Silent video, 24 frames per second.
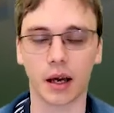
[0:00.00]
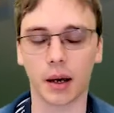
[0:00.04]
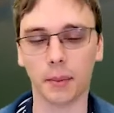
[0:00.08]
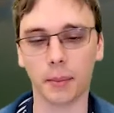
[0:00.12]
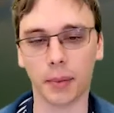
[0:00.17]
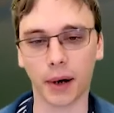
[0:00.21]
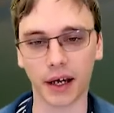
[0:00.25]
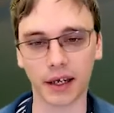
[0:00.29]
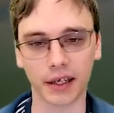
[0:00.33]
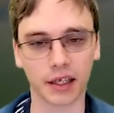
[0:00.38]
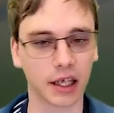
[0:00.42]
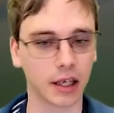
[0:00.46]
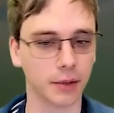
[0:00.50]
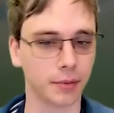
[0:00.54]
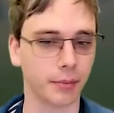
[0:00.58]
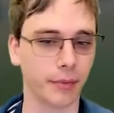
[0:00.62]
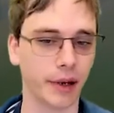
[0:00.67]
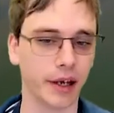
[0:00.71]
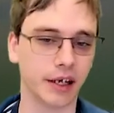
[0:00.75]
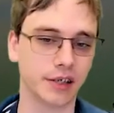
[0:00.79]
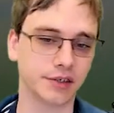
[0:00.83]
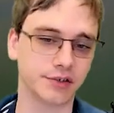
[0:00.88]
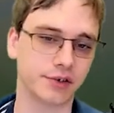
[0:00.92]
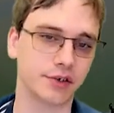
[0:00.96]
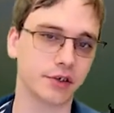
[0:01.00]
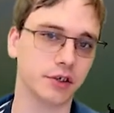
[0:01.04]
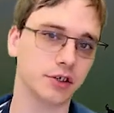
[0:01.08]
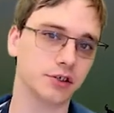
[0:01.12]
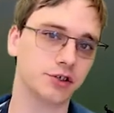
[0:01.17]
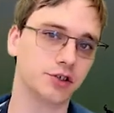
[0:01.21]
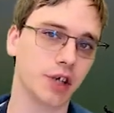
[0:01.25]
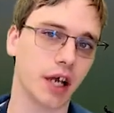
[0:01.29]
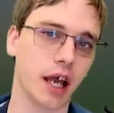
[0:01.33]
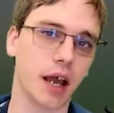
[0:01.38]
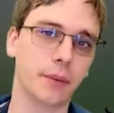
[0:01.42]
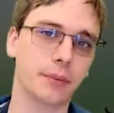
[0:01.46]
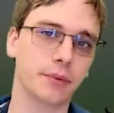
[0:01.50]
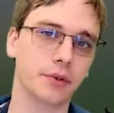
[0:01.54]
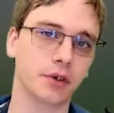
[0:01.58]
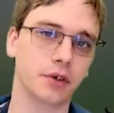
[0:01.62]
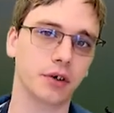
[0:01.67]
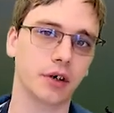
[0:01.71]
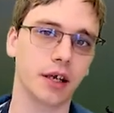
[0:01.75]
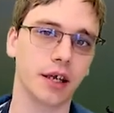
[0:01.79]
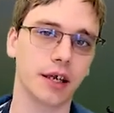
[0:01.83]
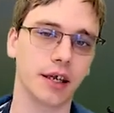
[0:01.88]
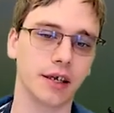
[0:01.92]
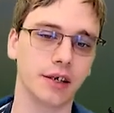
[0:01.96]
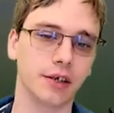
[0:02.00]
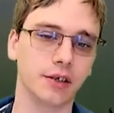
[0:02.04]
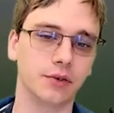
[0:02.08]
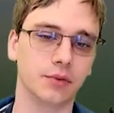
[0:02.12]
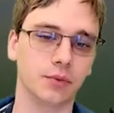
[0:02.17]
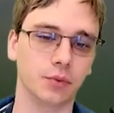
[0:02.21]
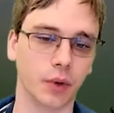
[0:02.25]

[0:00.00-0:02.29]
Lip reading: But keep in mind, its 3rd chapter is